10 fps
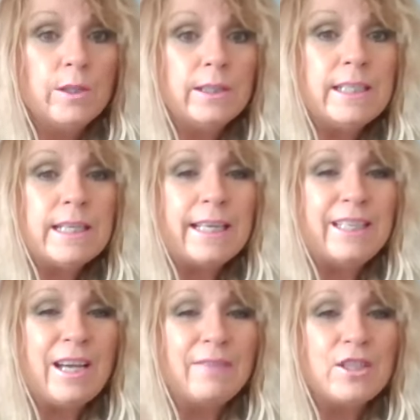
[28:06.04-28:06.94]
Really take,
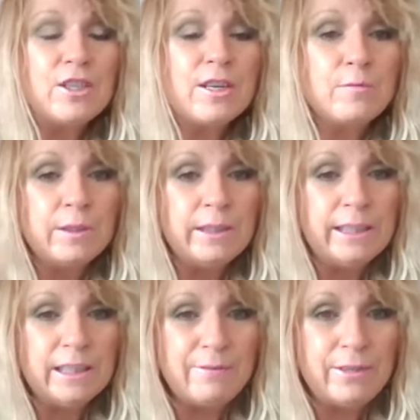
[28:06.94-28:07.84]
you have to start
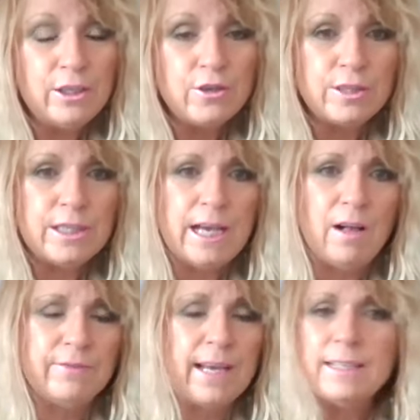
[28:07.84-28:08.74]
really loving
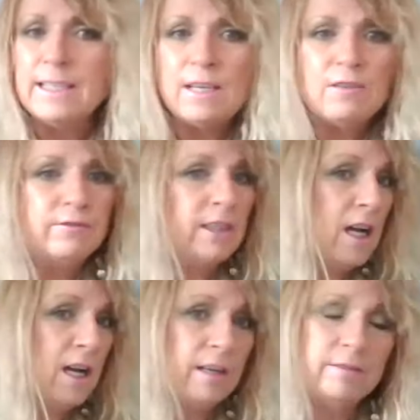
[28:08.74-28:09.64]
yourself. That's
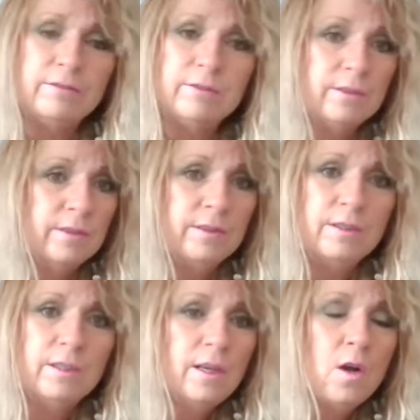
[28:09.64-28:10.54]
self-love.
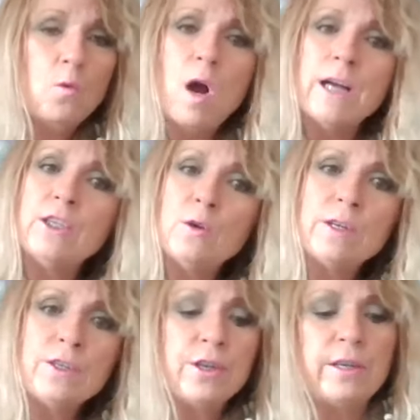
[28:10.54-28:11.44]
Walk
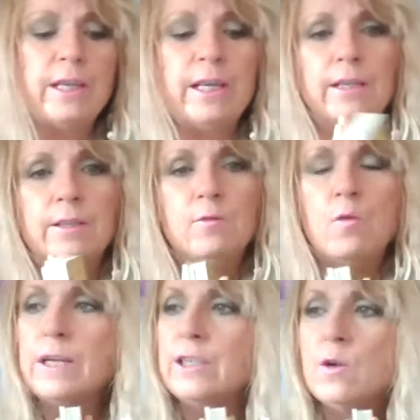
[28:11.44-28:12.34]
your journey.
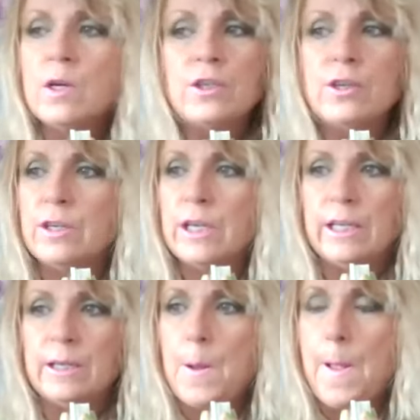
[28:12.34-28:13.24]
Walk your
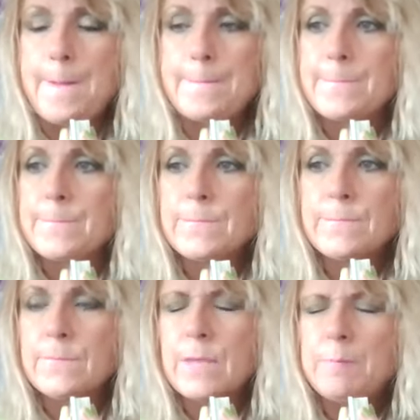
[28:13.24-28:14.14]
journey.
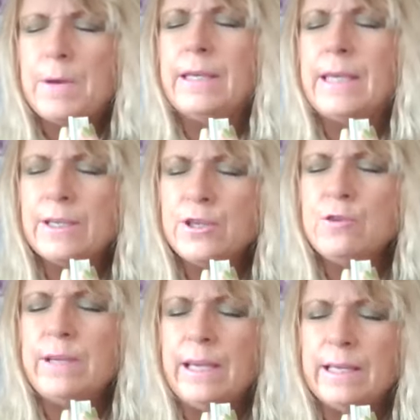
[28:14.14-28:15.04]
But yes,
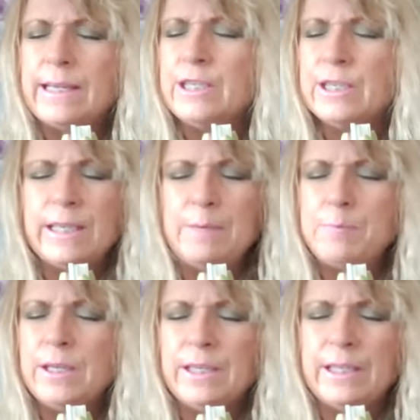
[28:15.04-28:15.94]
you can. I just keep
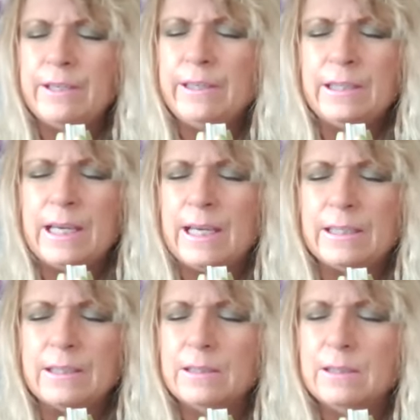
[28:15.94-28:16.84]
on hearing
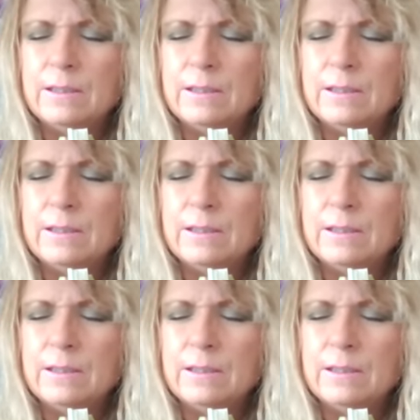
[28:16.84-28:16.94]
that.